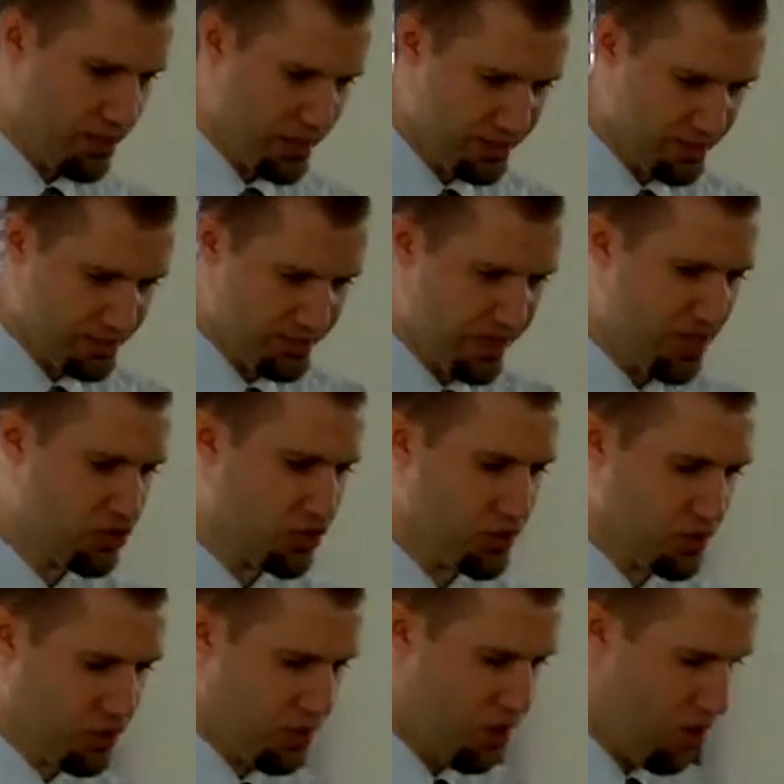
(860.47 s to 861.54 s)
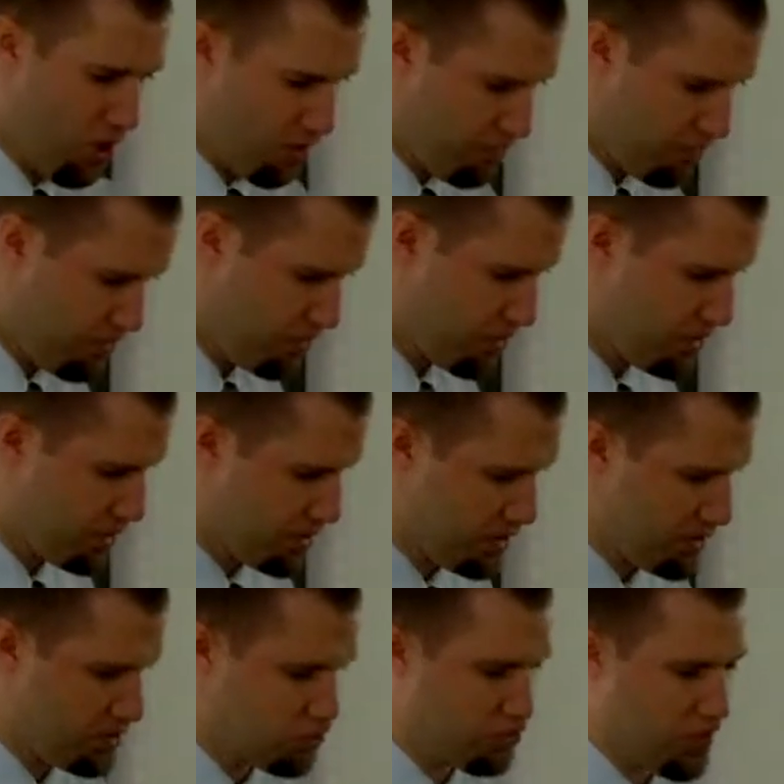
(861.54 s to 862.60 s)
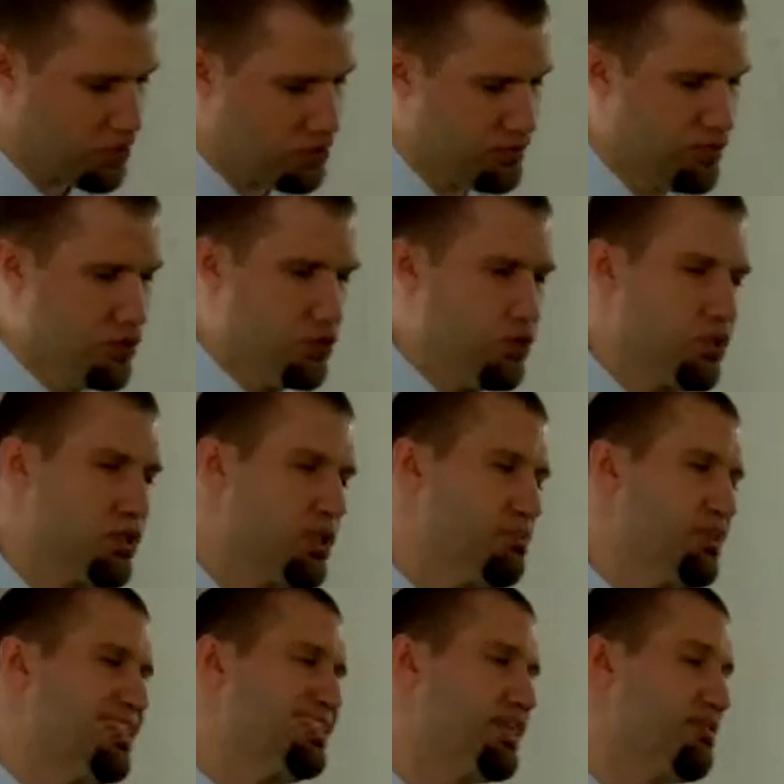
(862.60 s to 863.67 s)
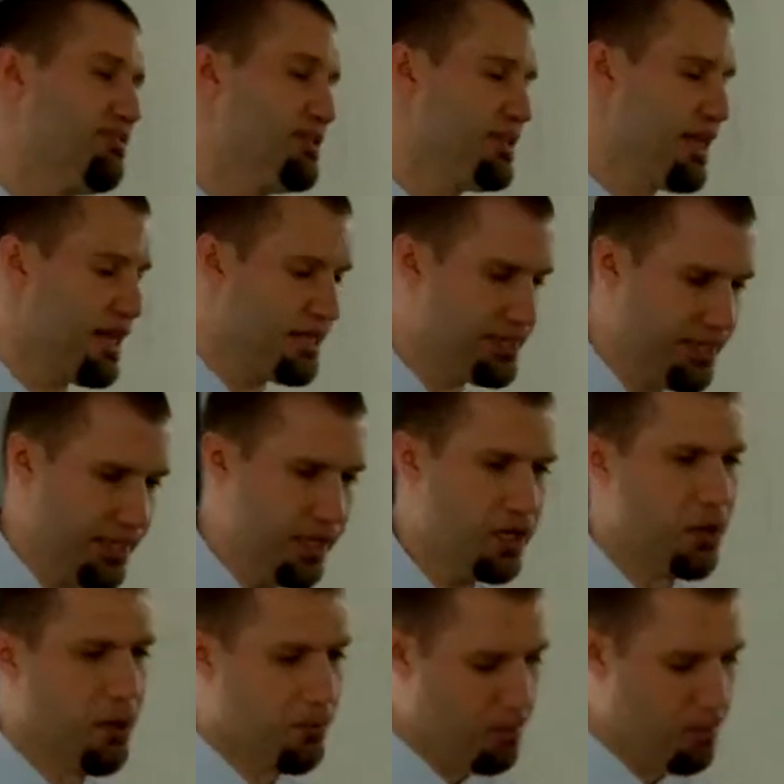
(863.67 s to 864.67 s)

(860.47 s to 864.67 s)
a discussion of the destruction of Jerusalem in 70 AD.